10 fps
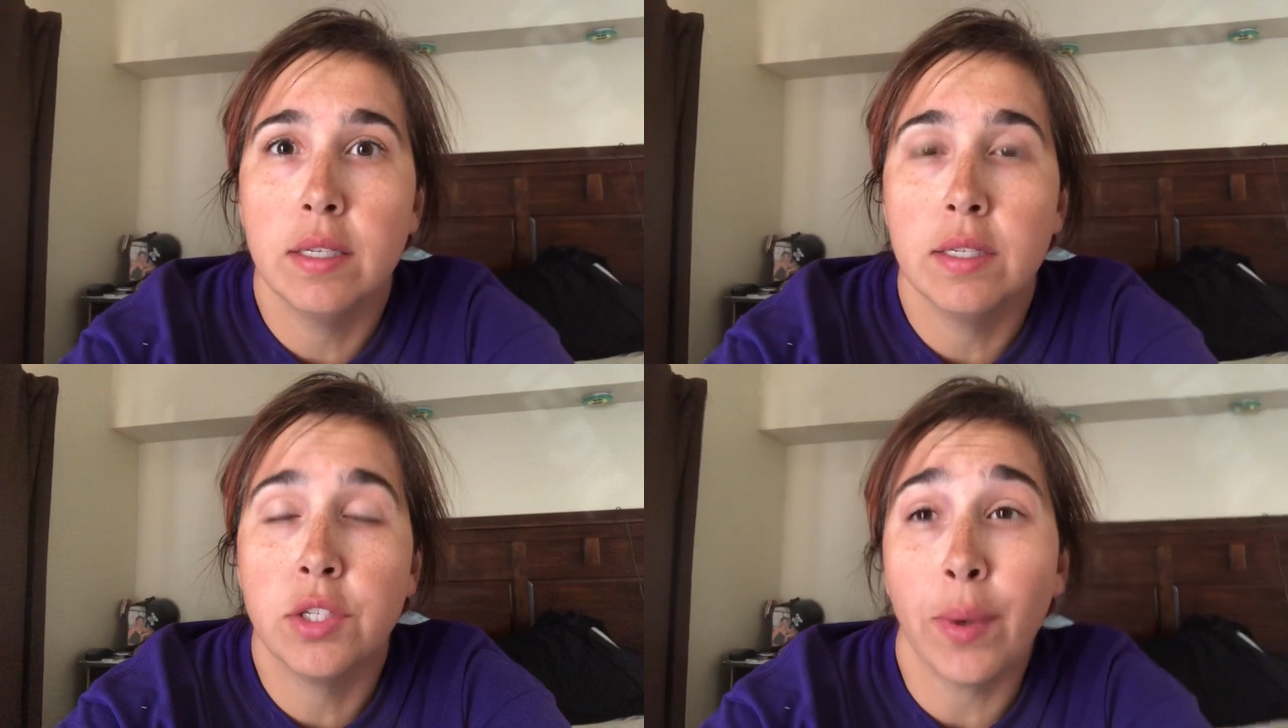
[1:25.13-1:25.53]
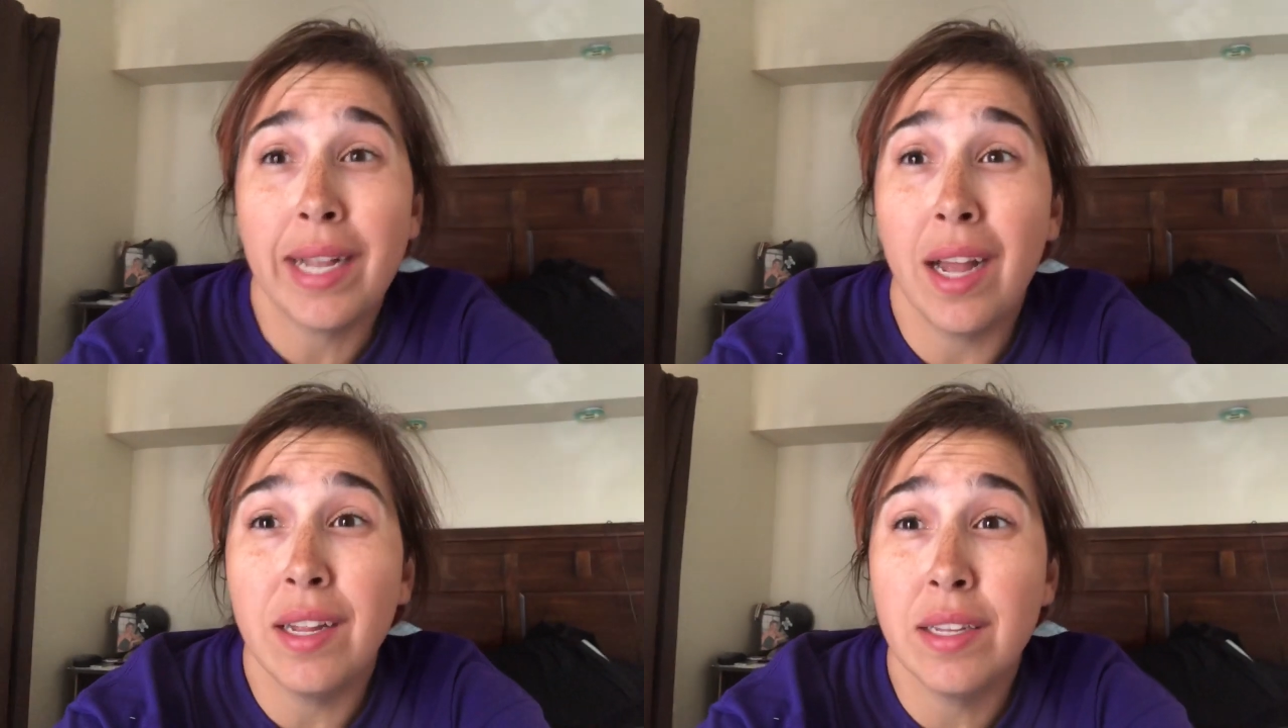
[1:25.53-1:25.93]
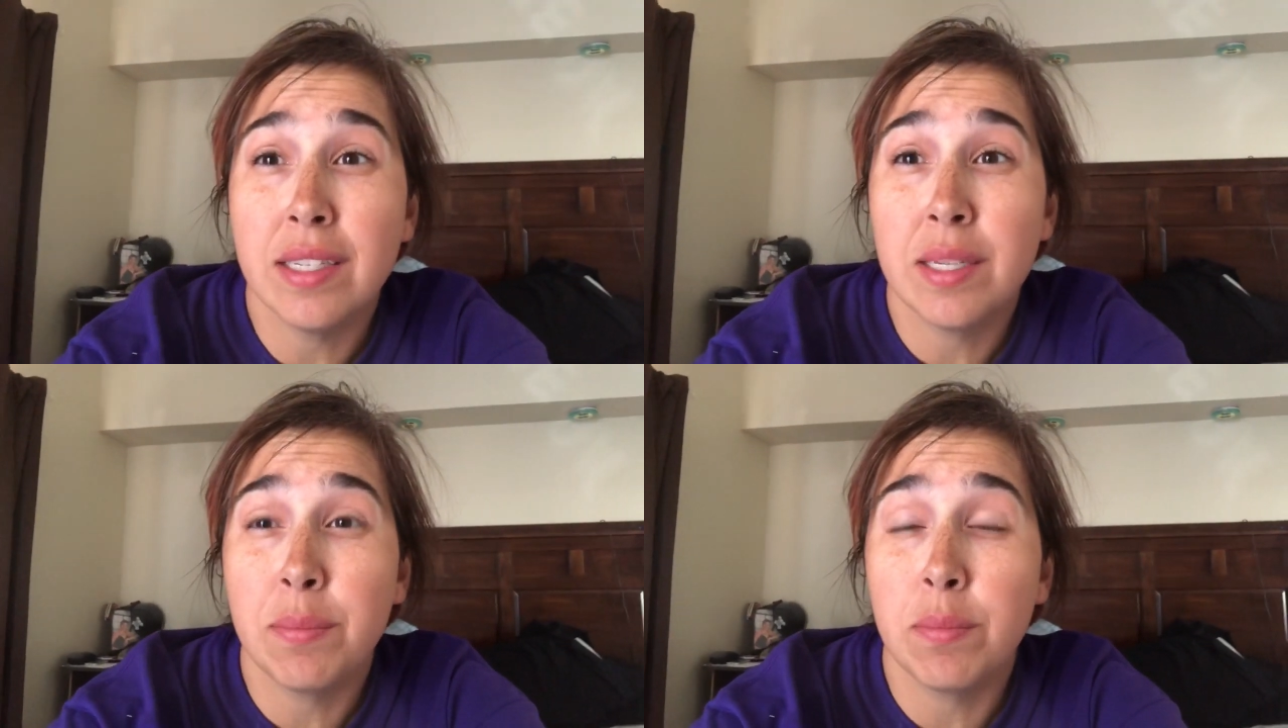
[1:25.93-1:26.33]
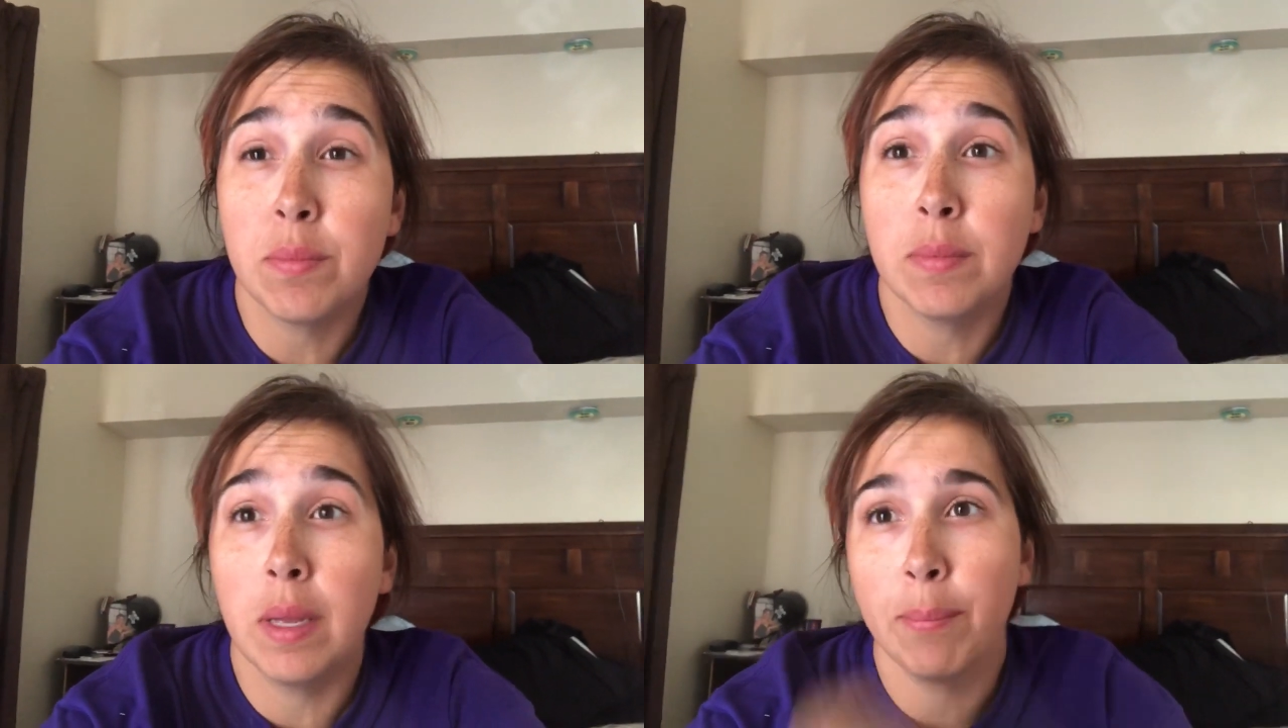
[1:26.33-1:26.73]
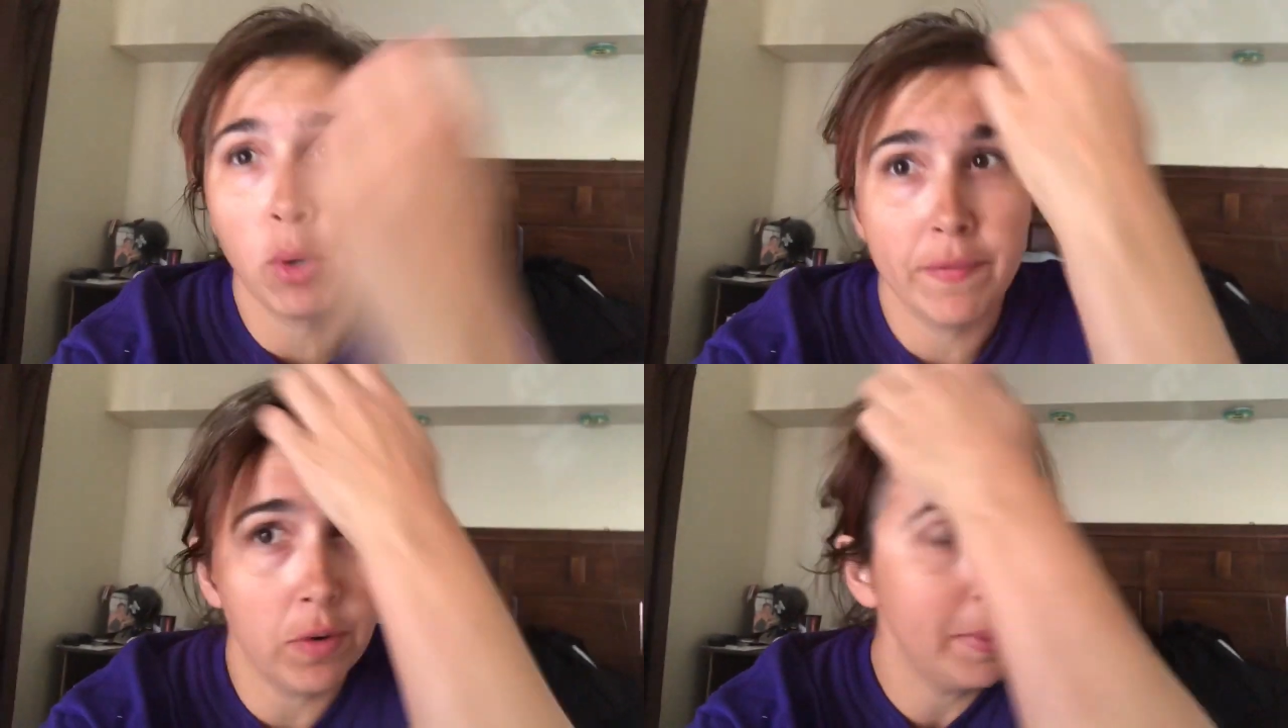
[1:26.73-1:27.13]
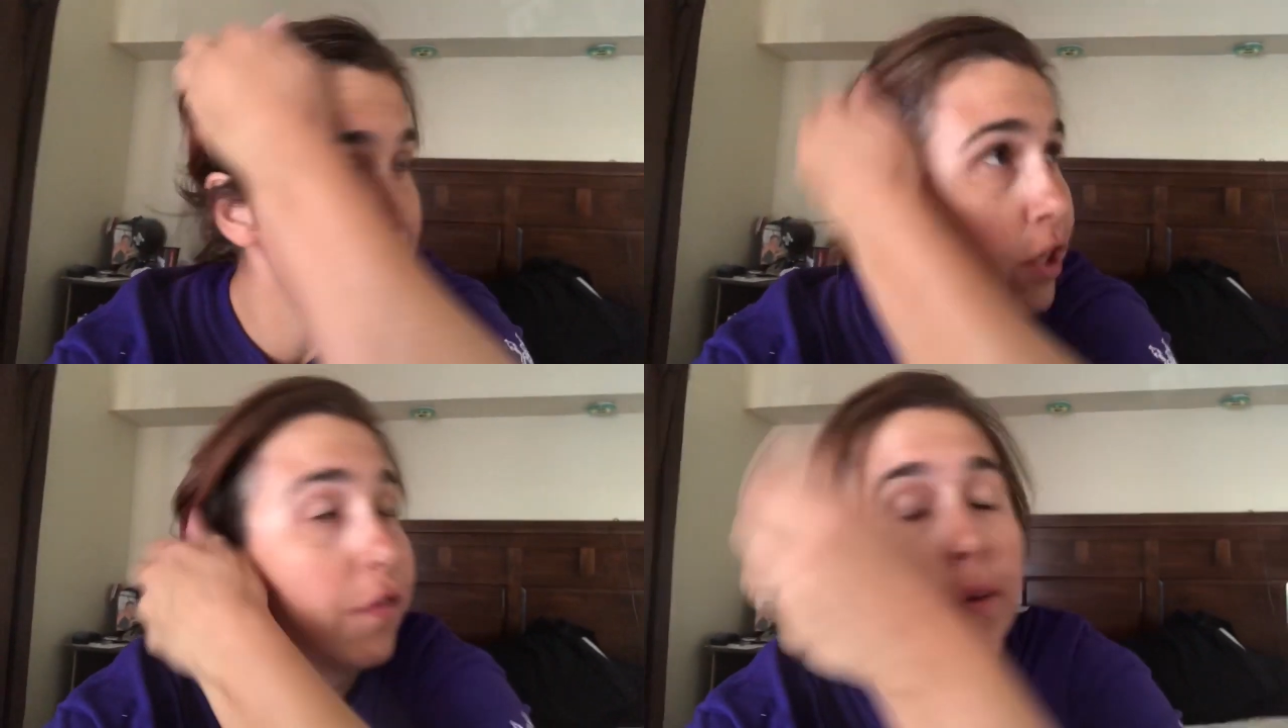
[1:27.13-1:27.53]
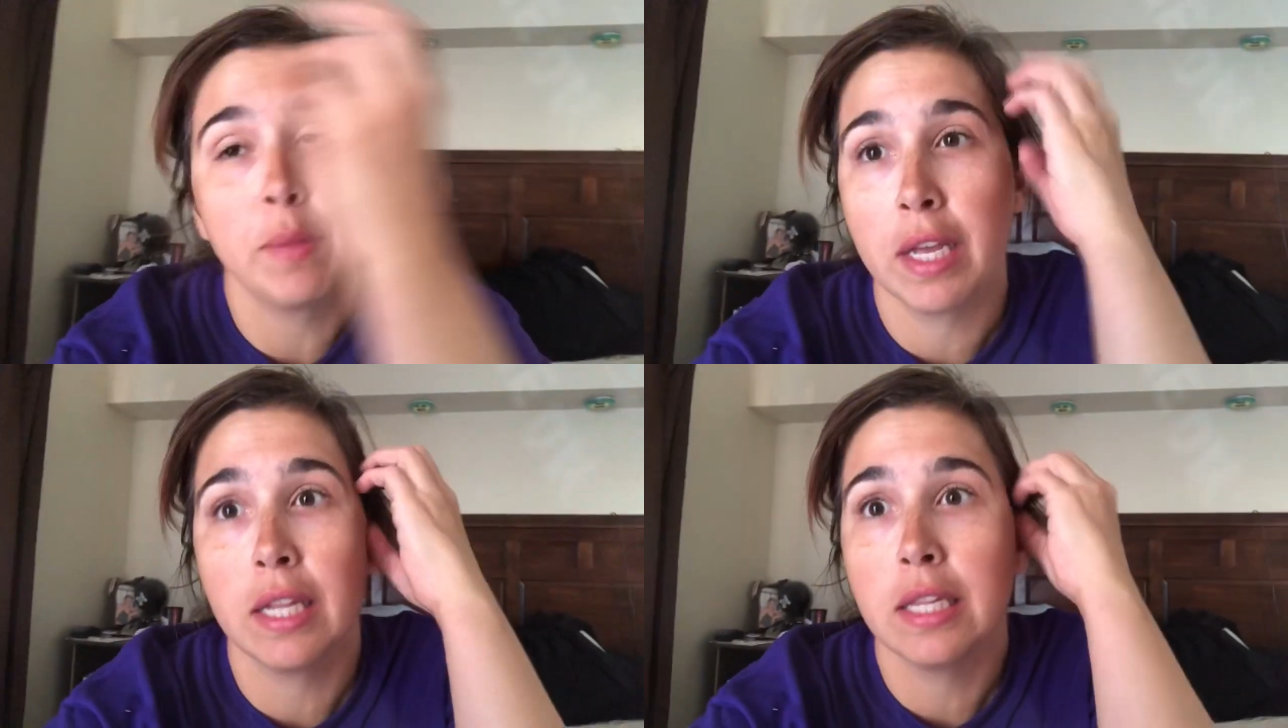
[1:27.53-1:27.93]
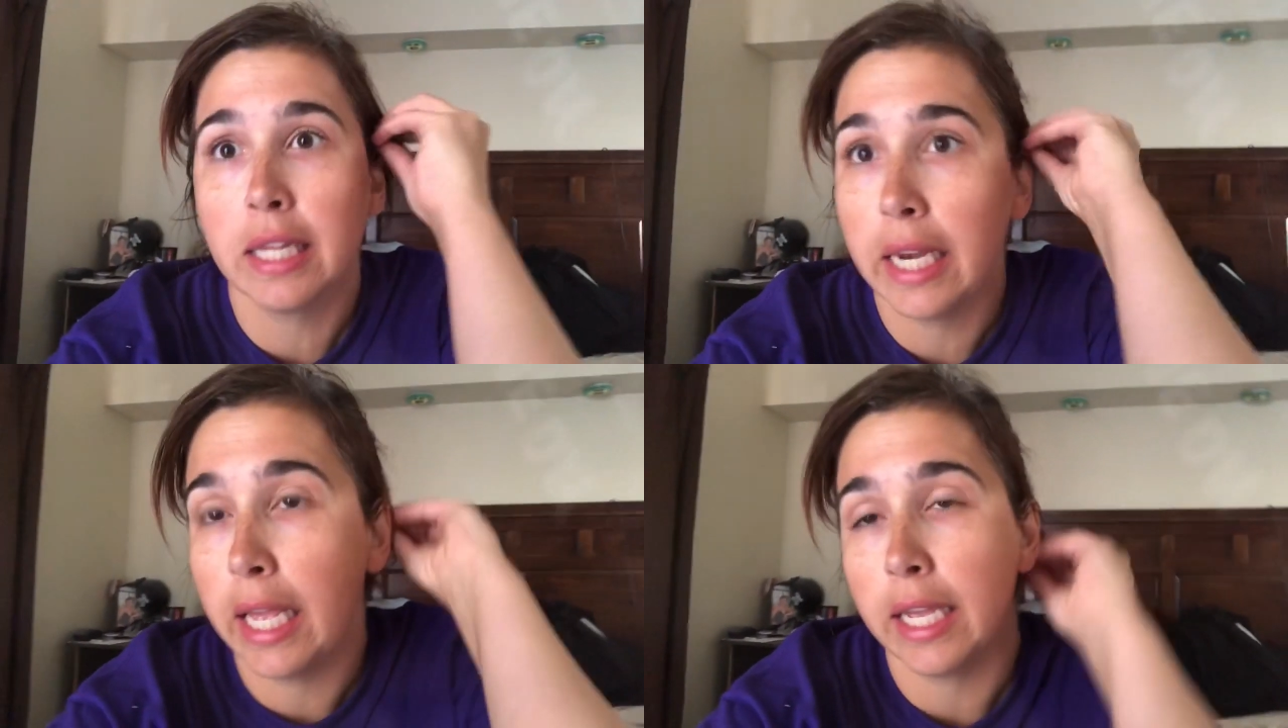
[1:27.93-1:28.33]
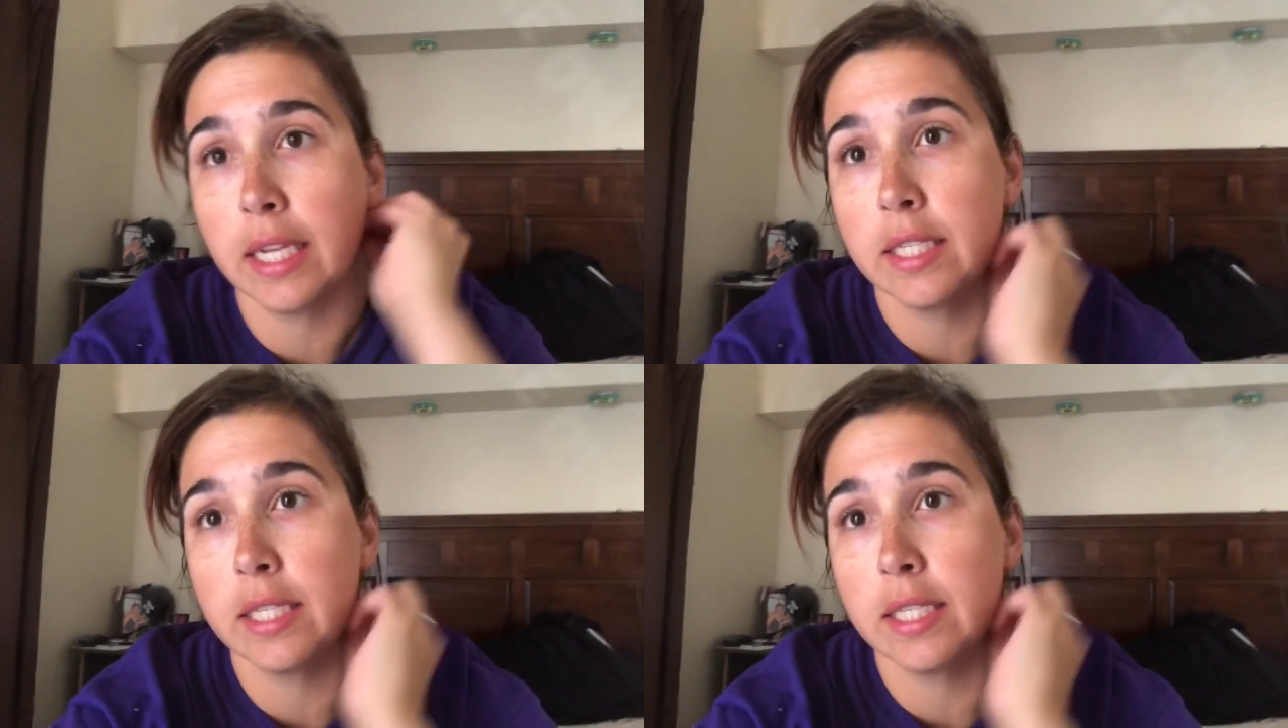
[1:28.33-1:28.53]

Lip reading: So I got some more information from the clinic.